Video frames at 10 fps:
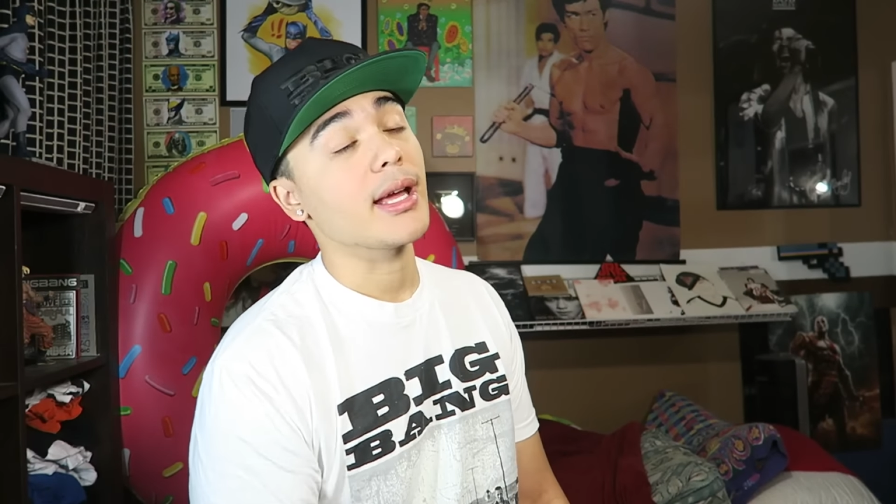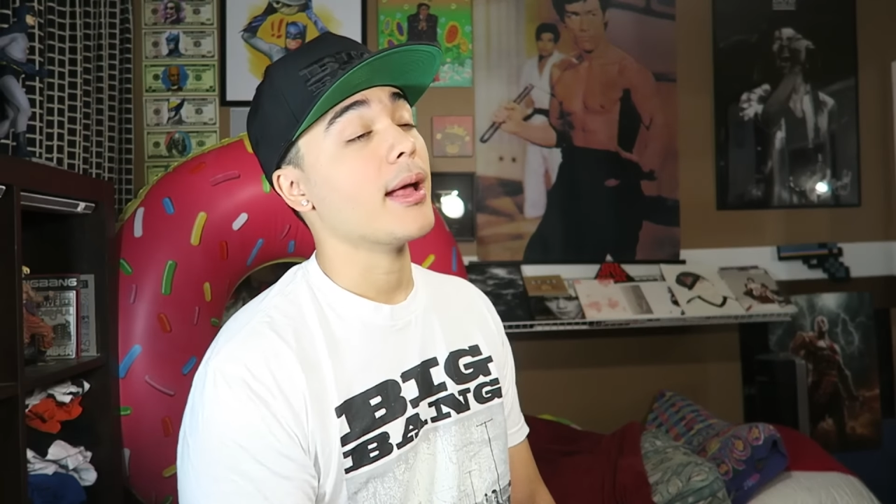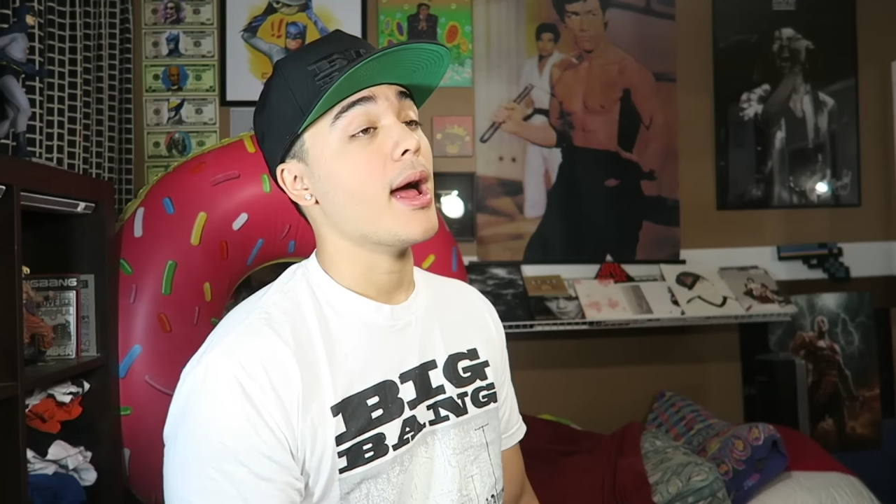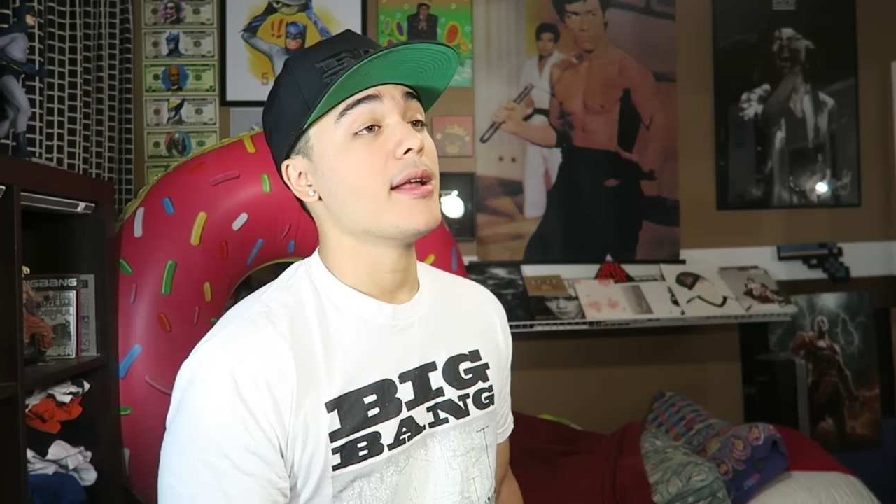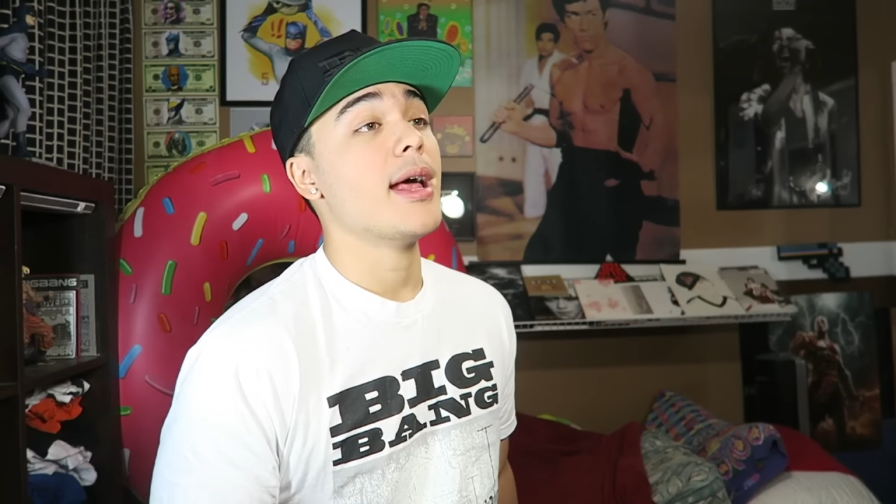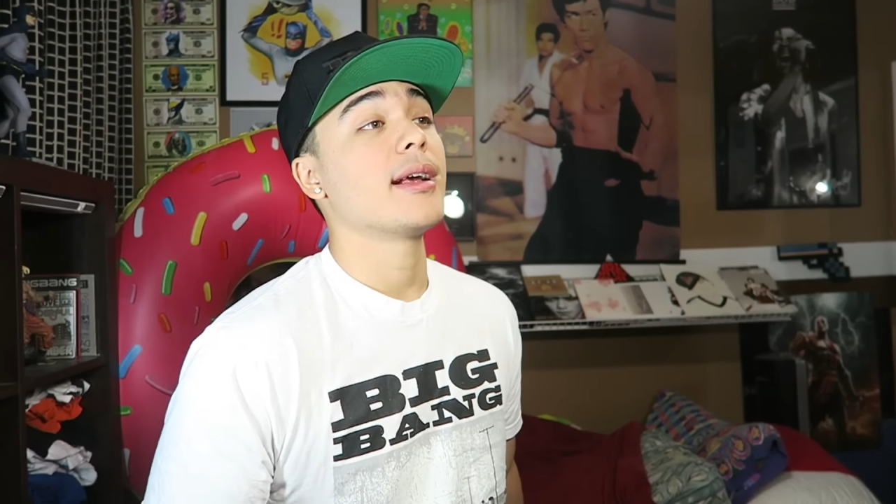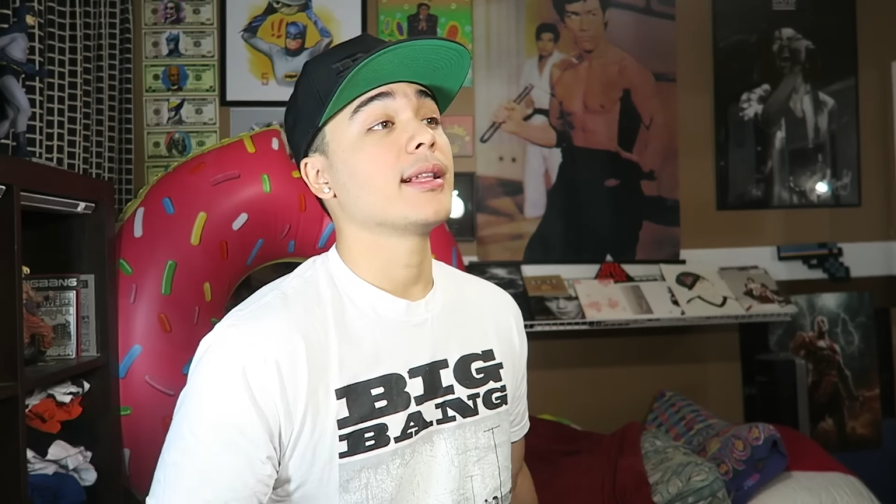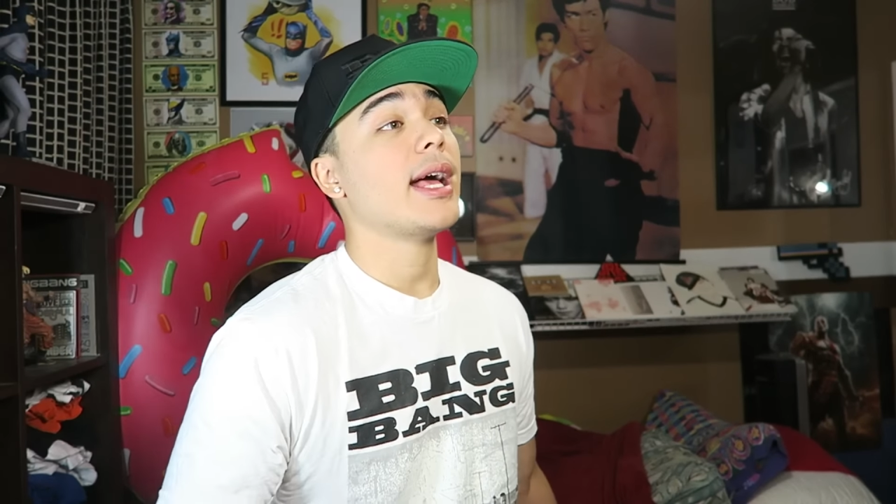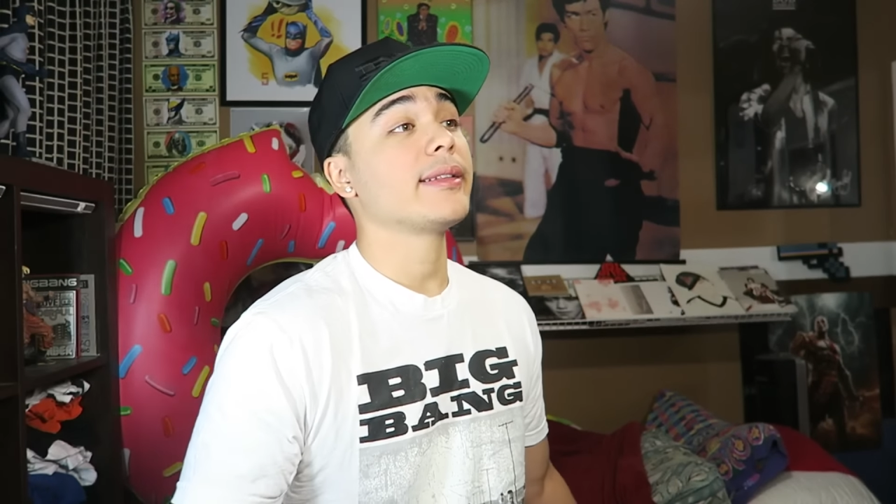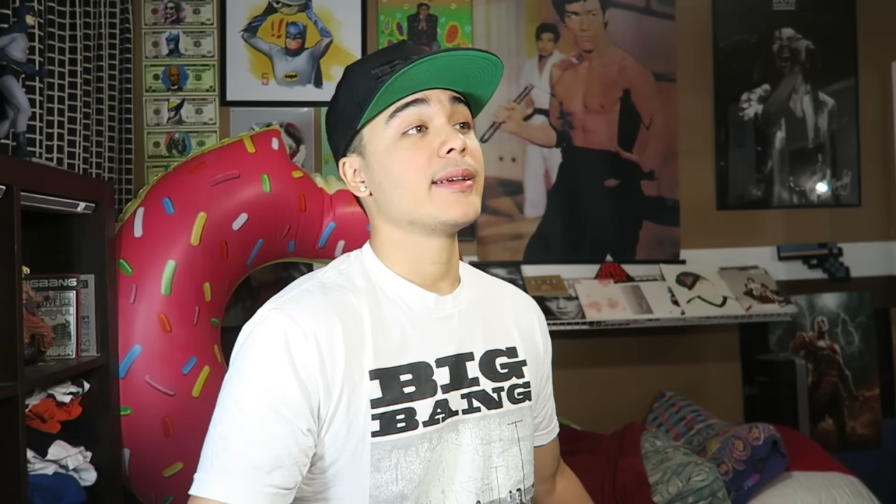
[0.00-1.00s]
And
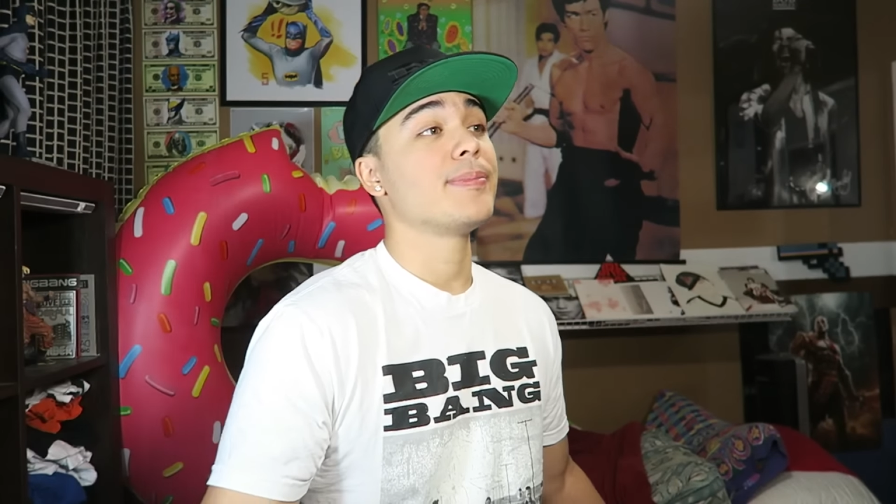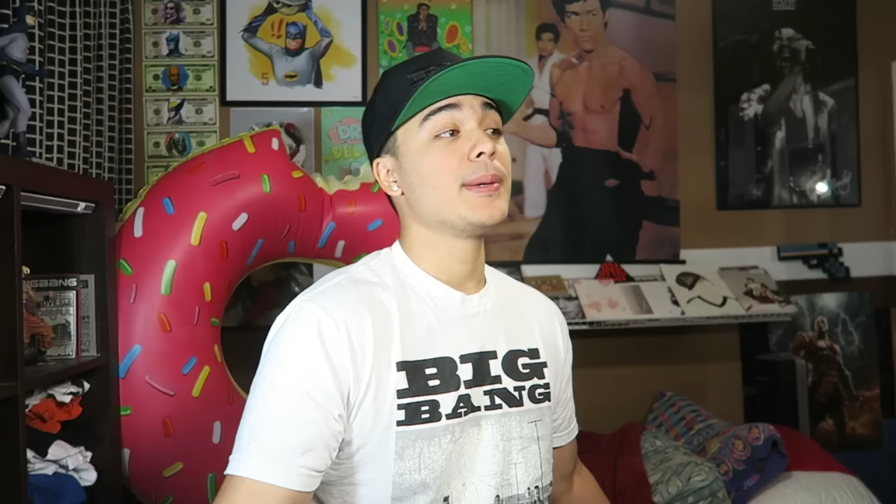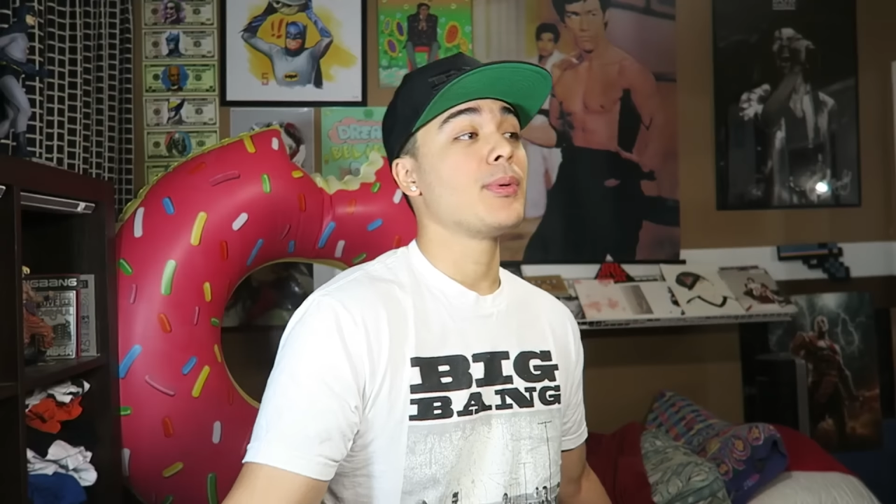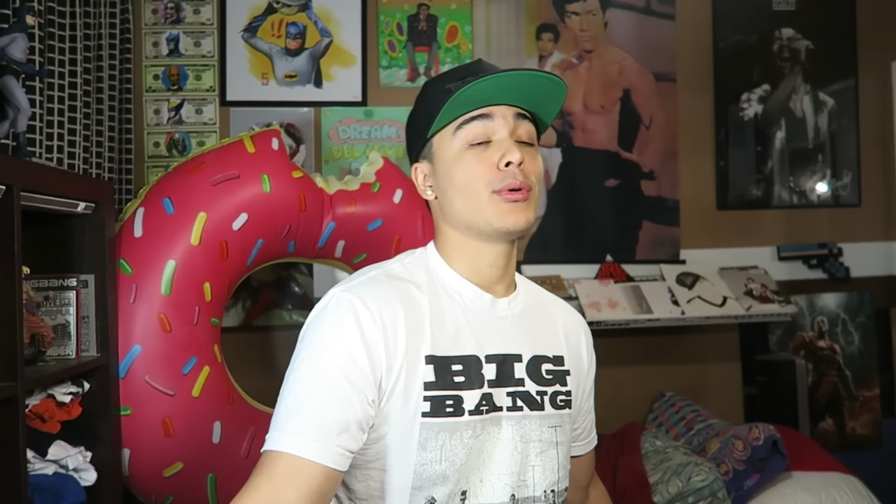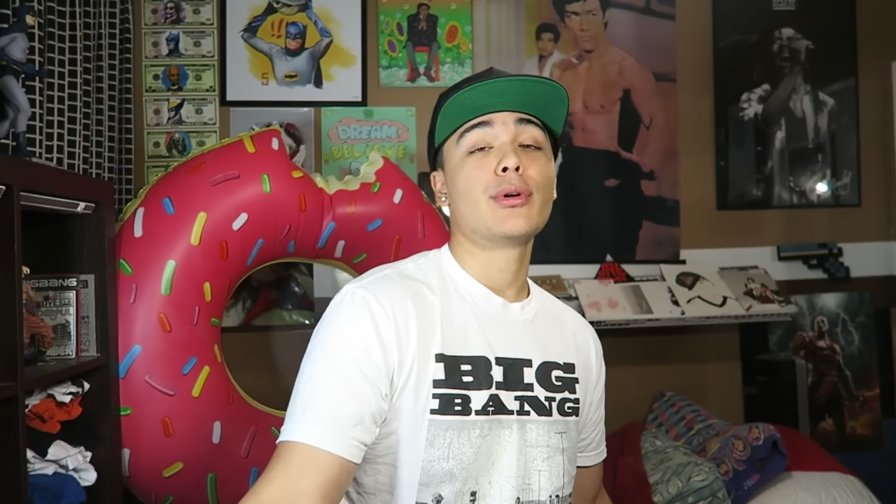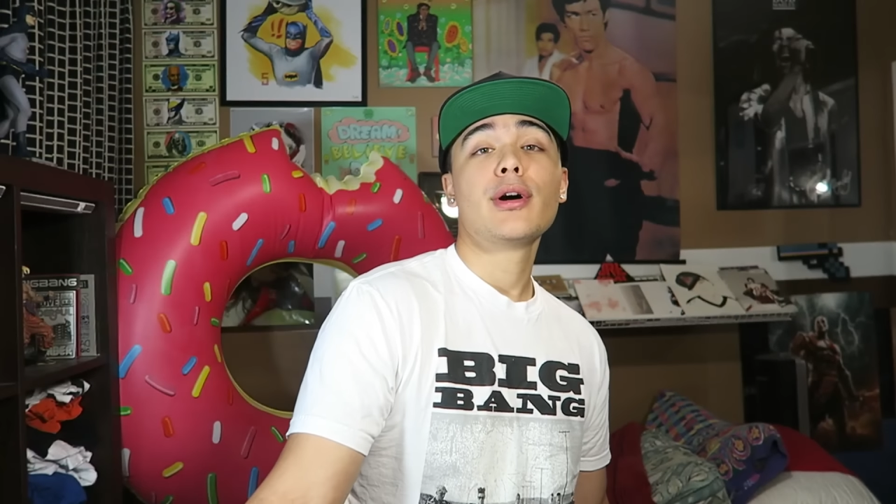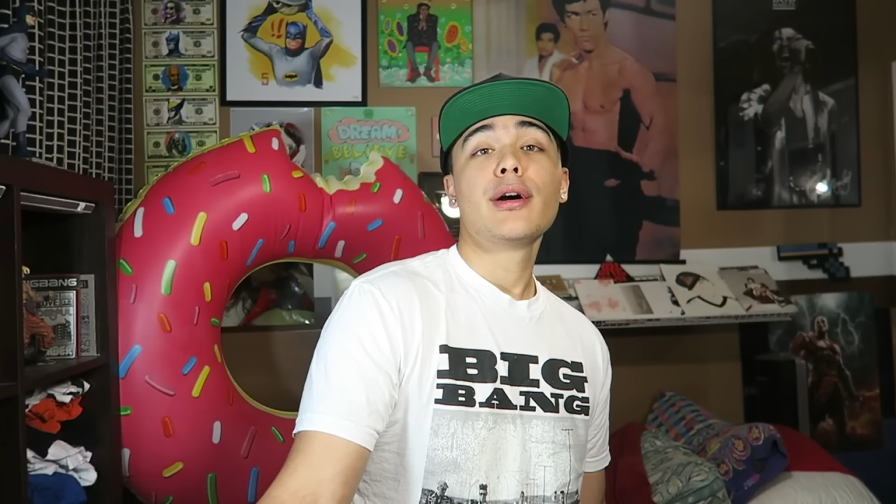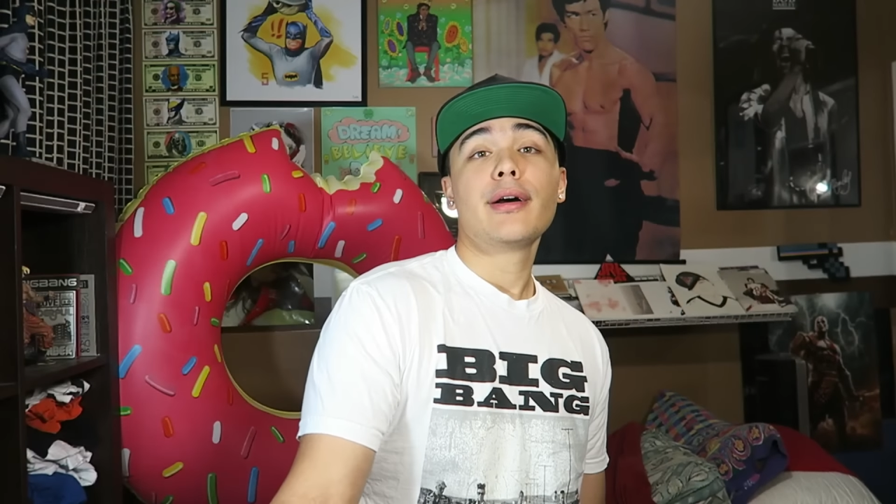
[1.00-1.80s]
gladly, people,